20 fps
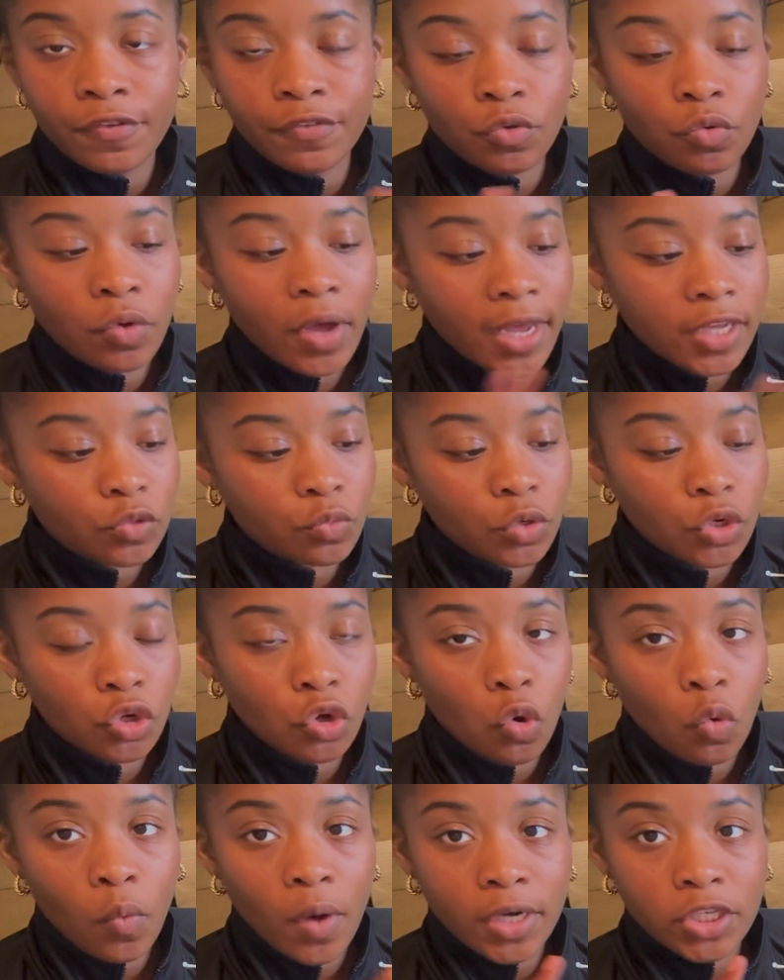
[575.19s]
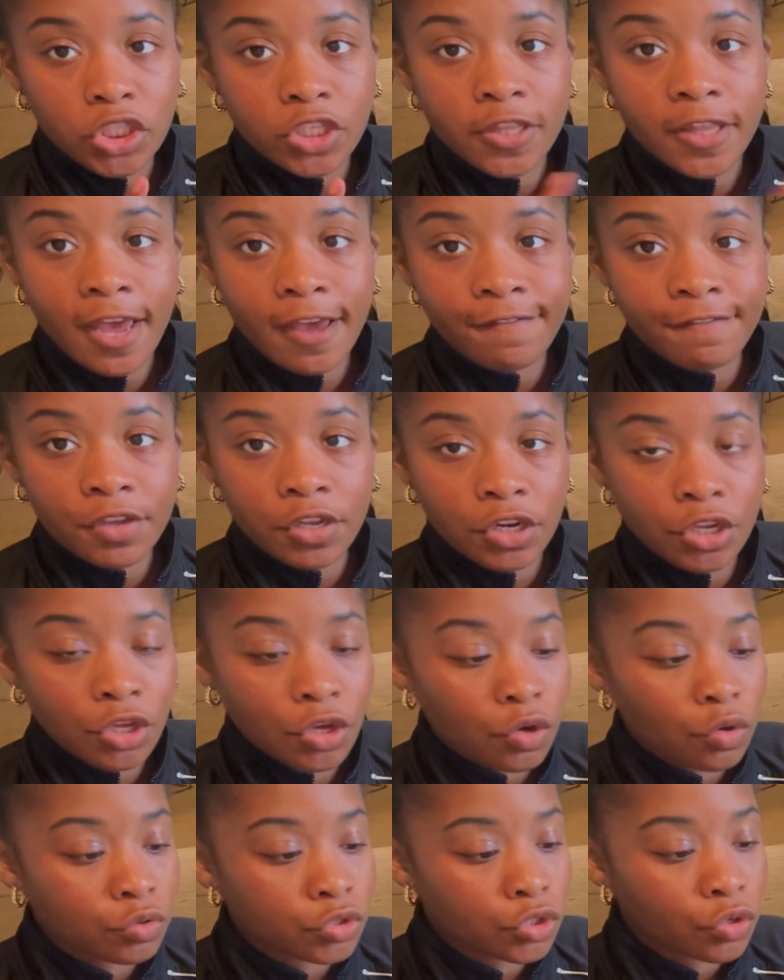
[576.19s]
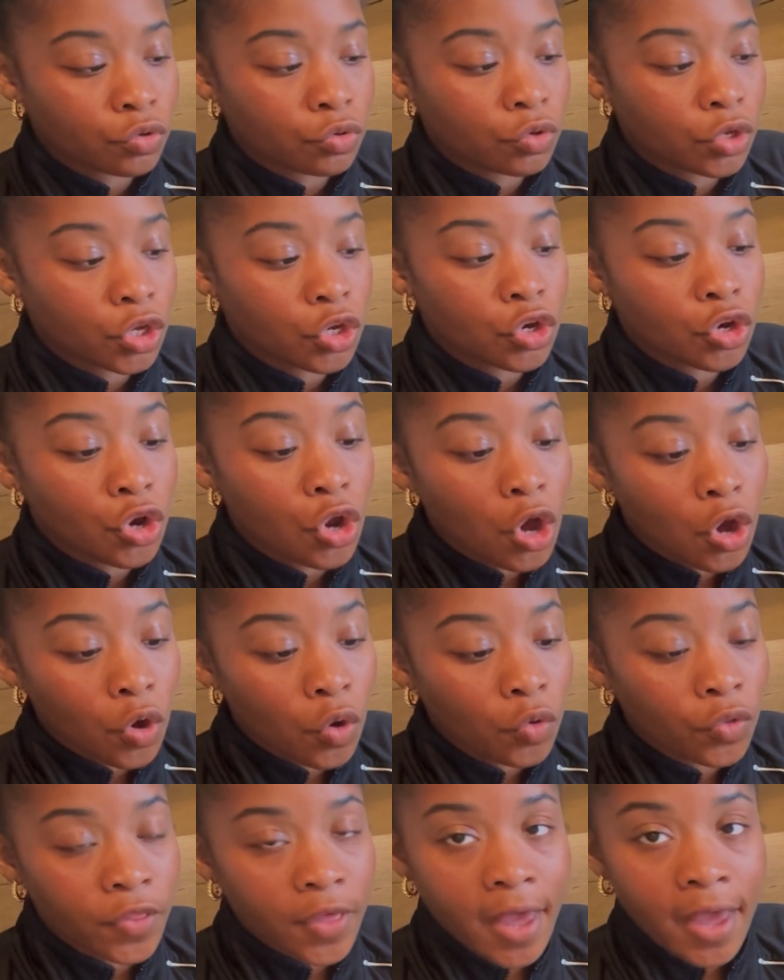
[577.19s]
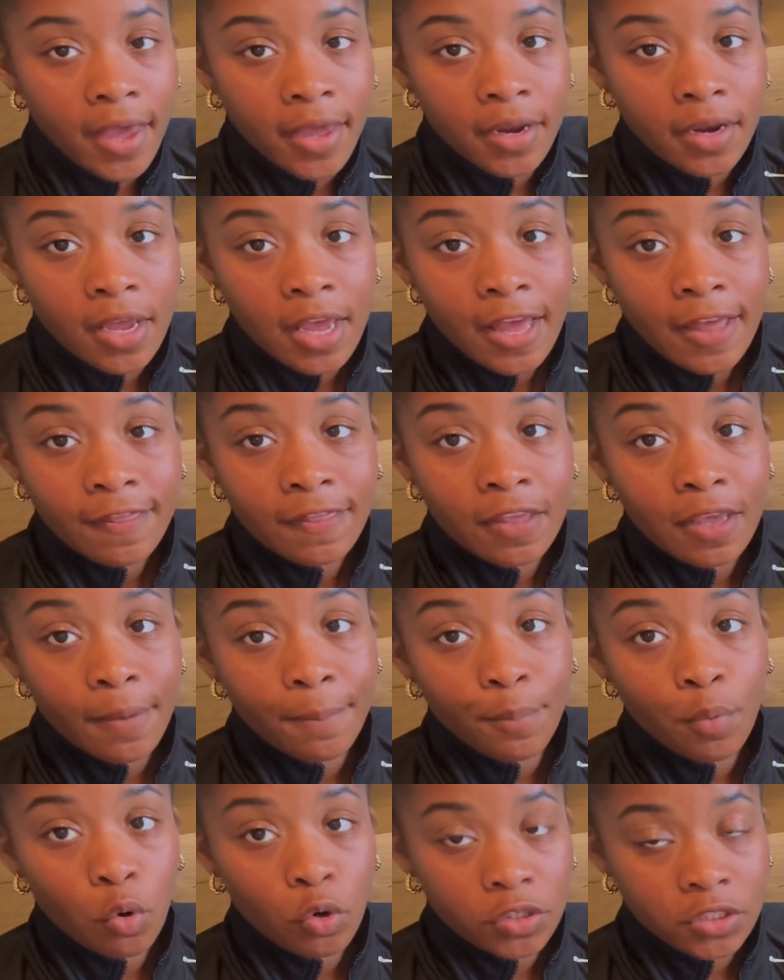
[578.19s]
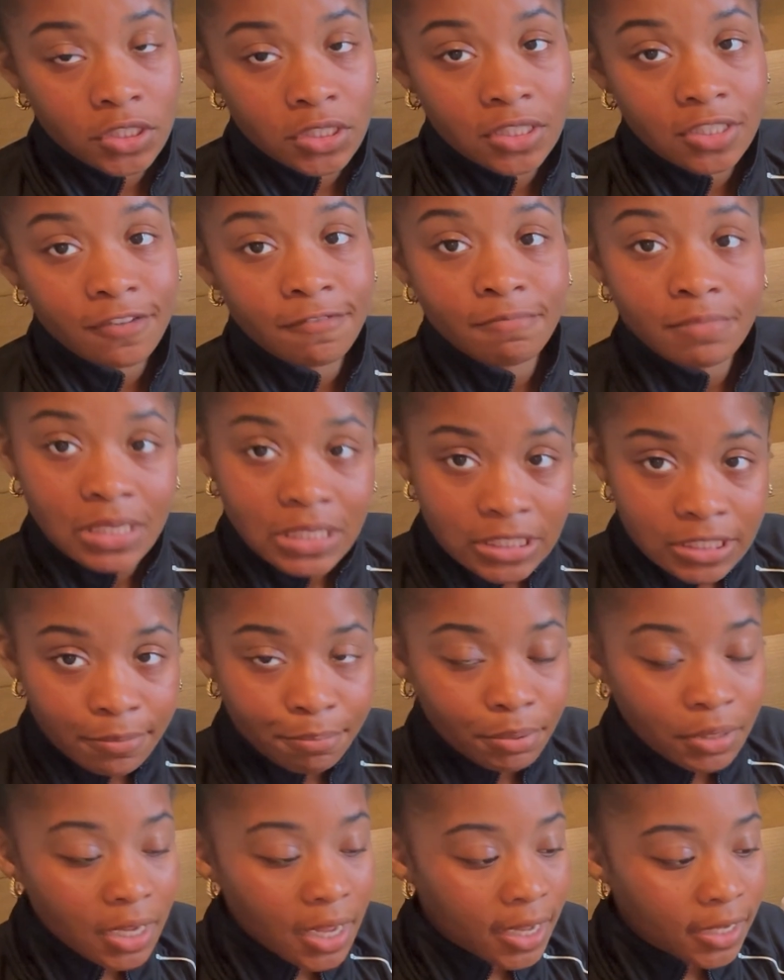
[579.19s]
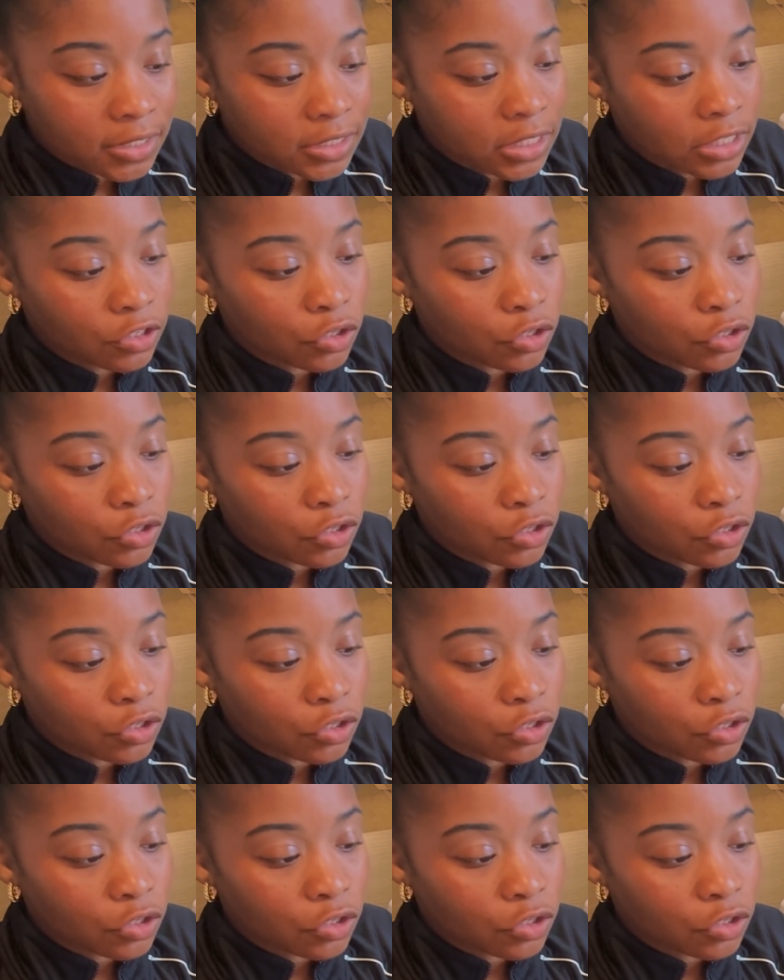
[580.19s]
If you guys want to go watch that video so you can know that the importance of mise en place,